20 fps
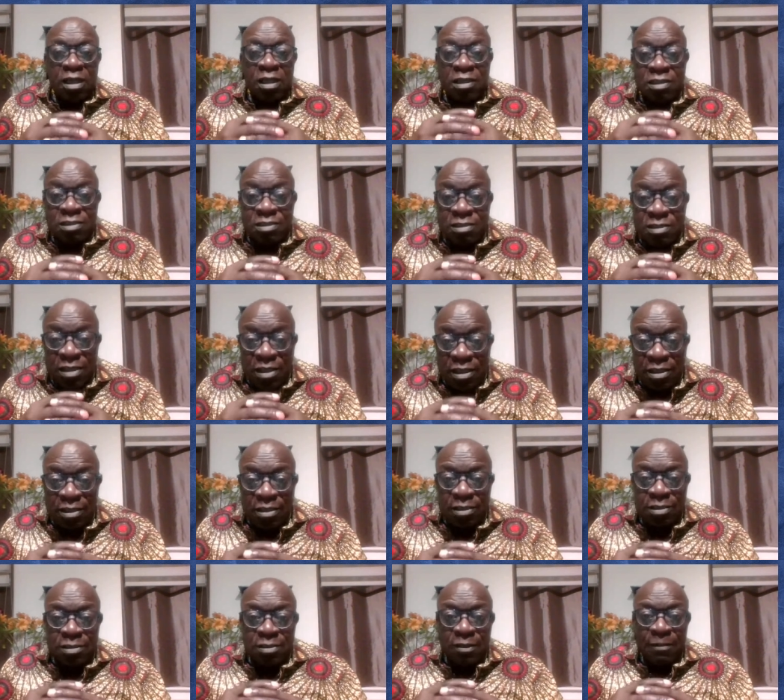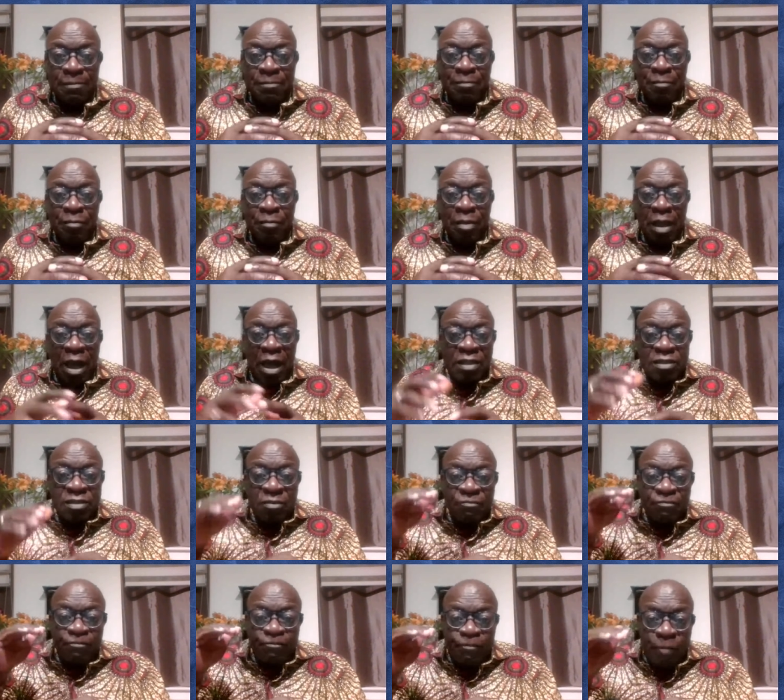Indeed, at
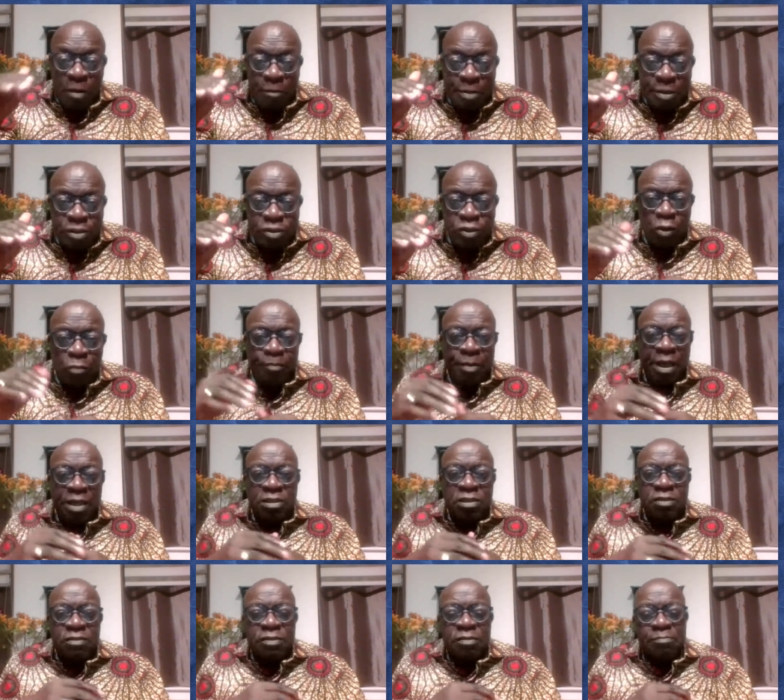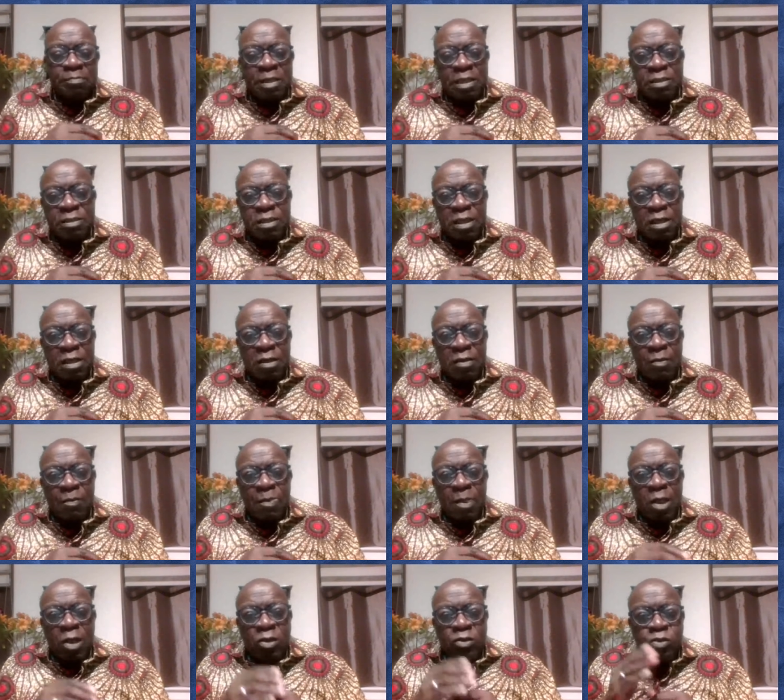the very top end of the media,
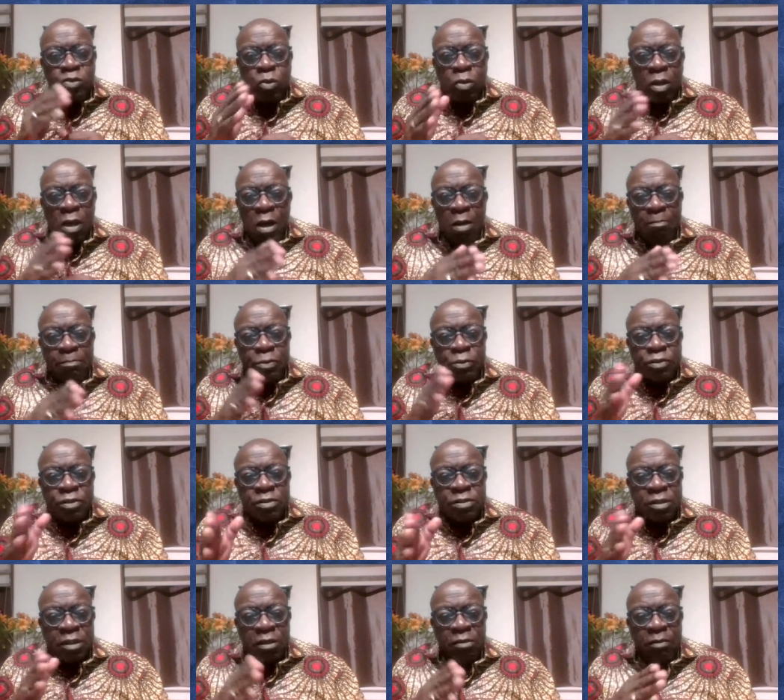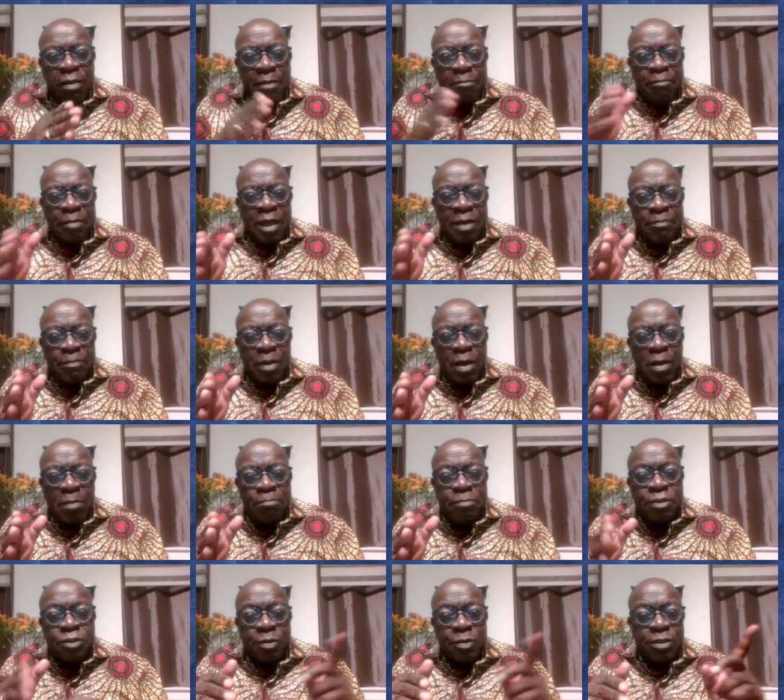you can't put a cigarette paper
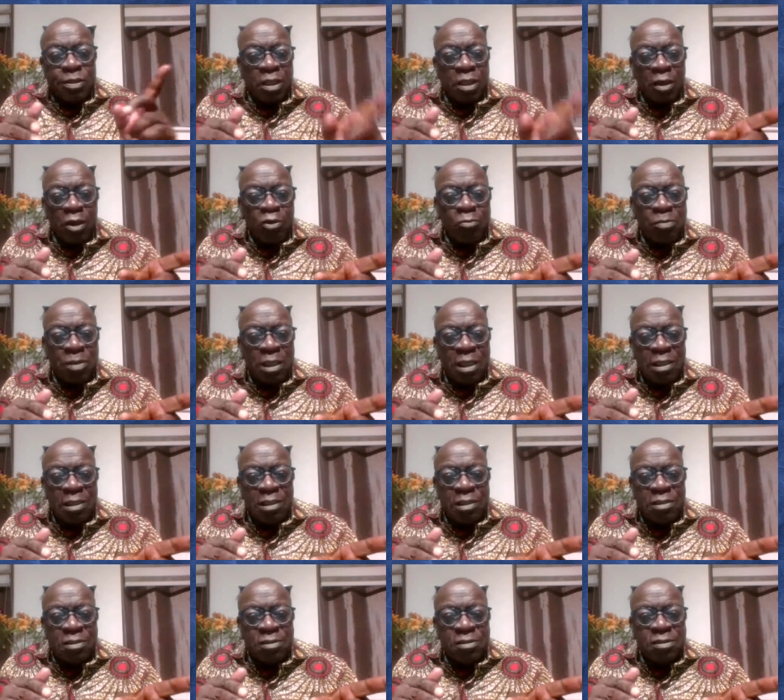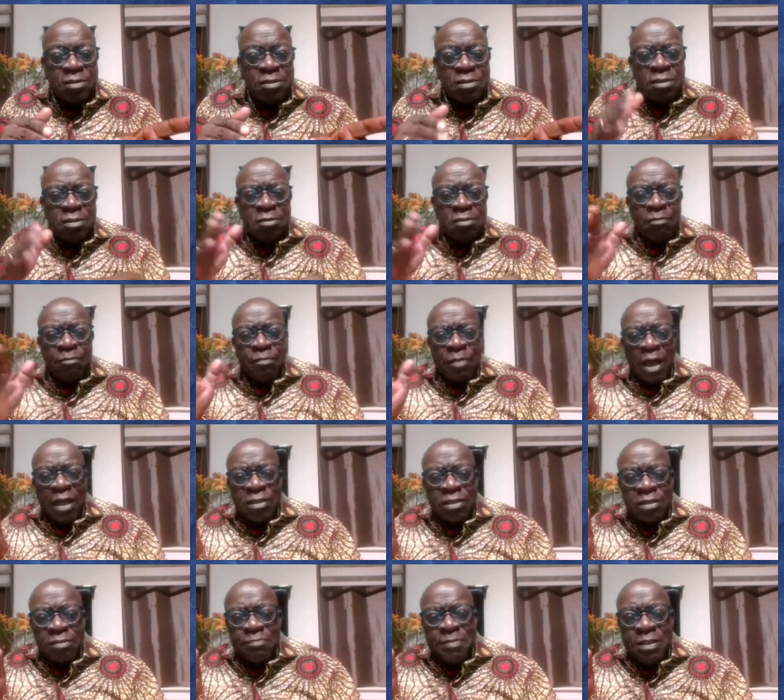between the global elites
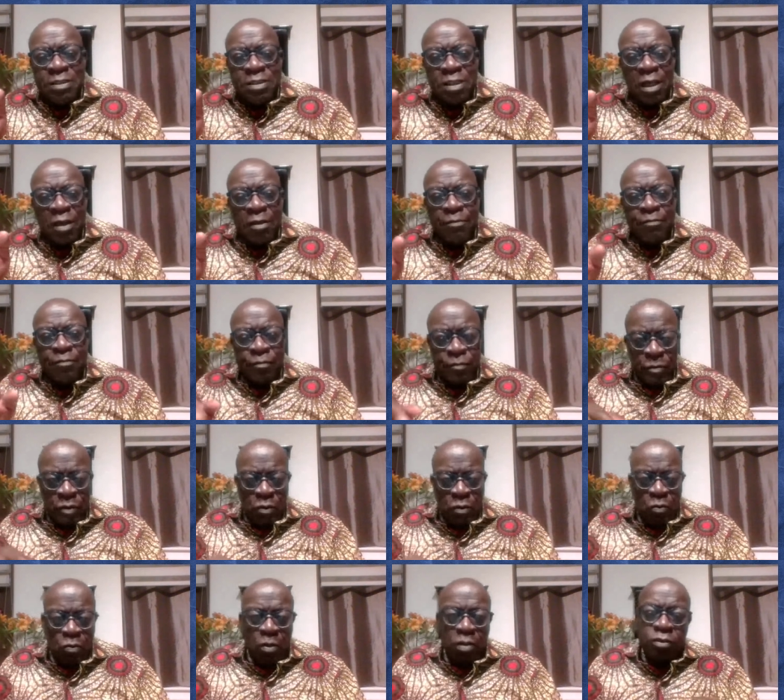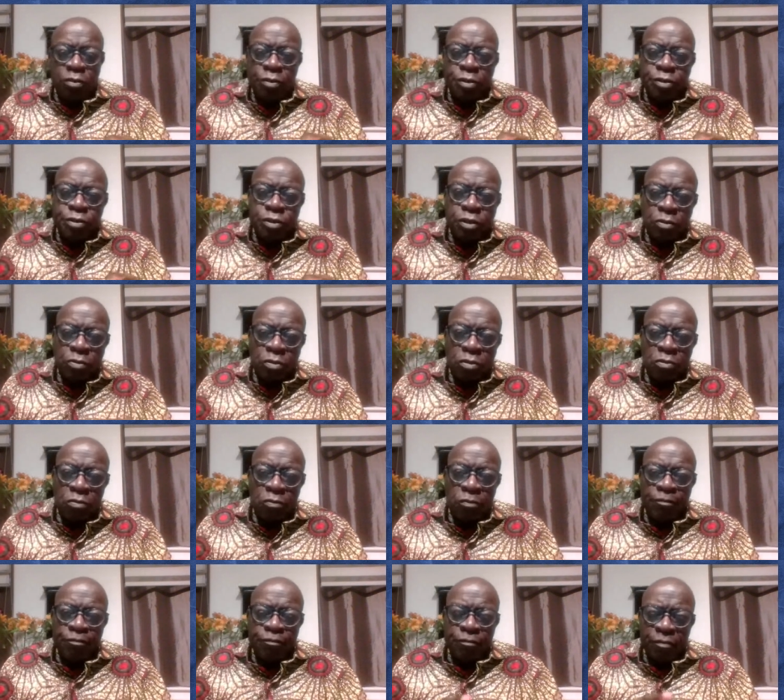and the media, whether it's
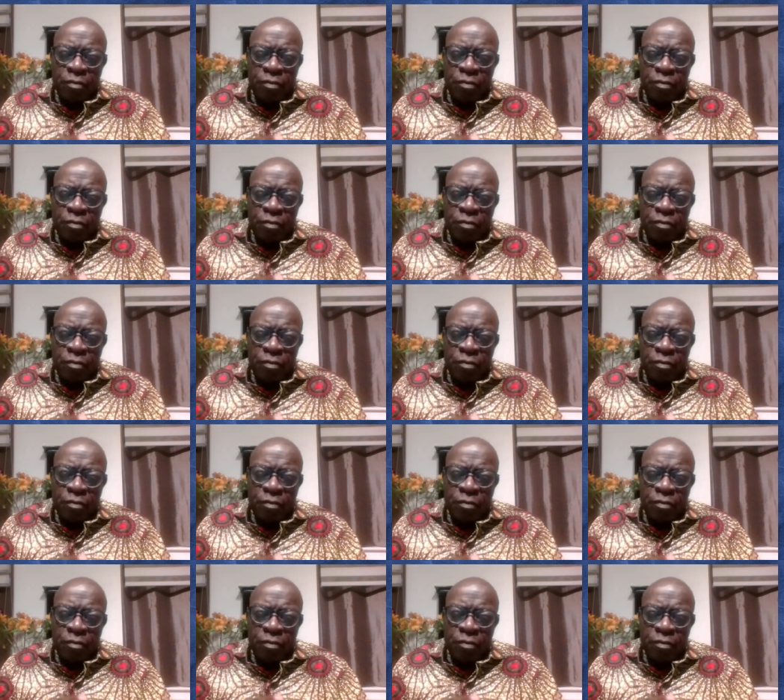Google,